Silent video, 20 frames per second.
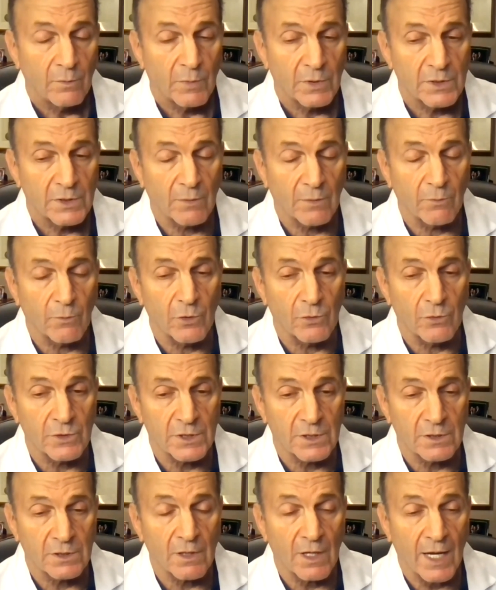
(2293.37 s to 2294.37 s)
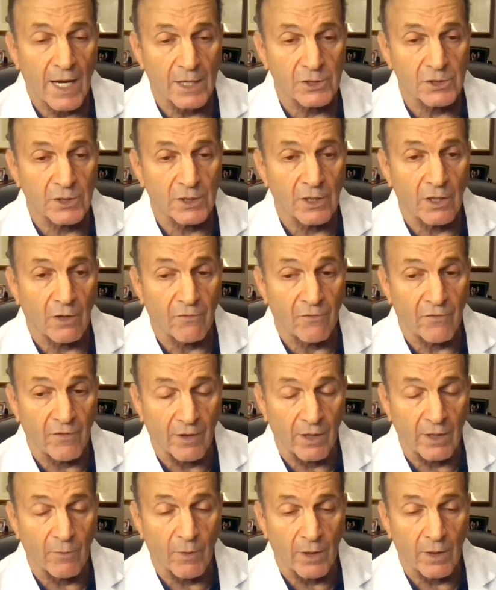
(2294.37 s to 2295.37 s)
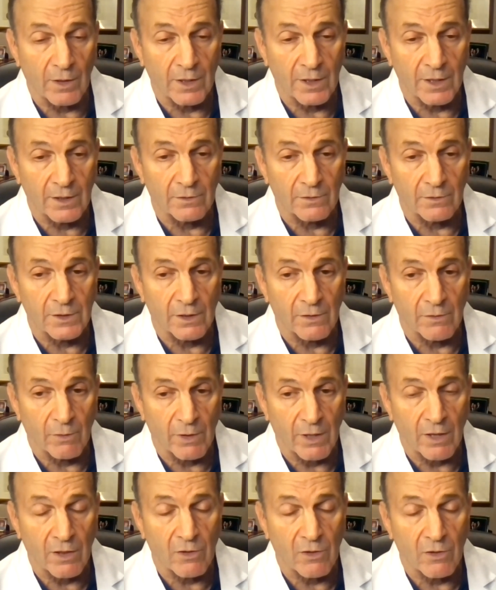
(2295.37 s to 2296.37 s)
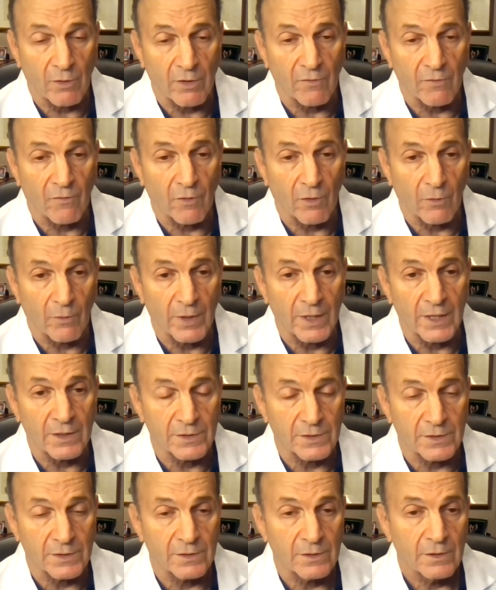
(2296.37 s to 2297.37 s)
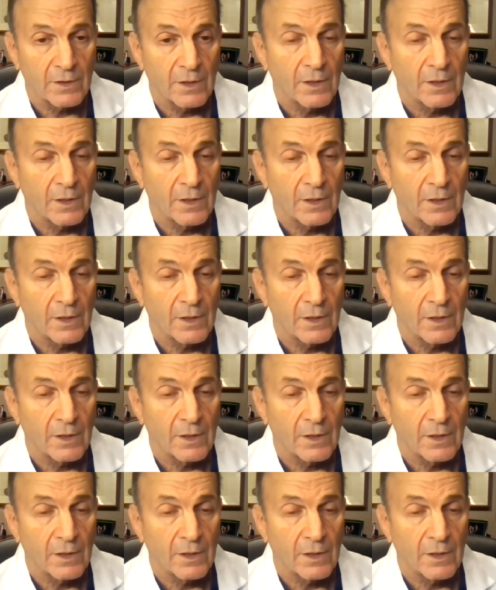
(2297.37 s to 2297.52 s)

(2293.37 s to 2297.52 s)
But some wounds actually are fairly well healed within 3 or 4 weeks.